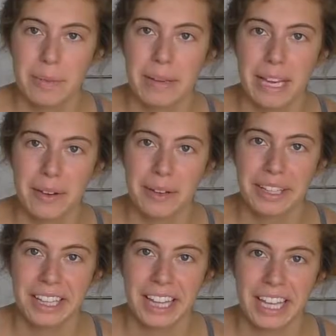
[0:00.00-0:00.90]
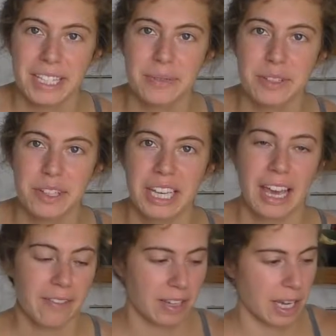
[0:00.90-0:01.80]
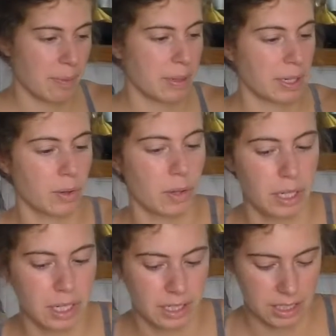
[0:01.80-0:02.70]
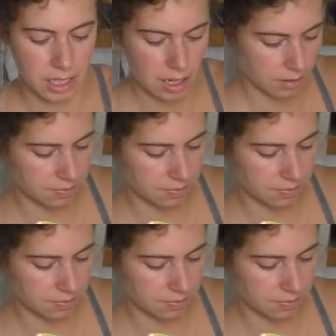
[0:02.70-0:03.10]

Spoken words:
mayo on the list. We only have 1.25 cups, so